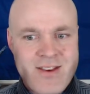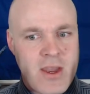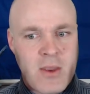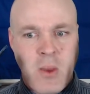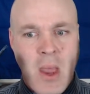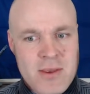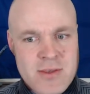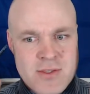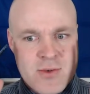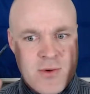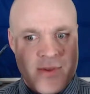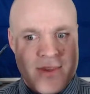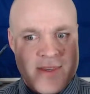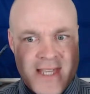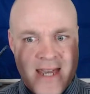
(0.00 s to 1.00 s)
I
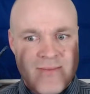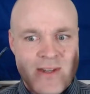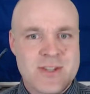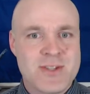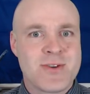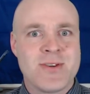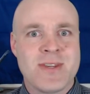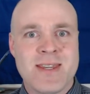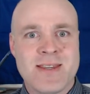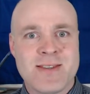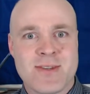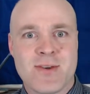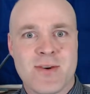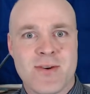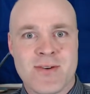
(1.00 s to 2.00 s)
saw this happening 2 years
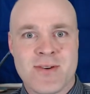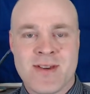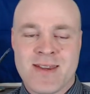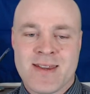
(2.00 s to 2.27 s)
ago.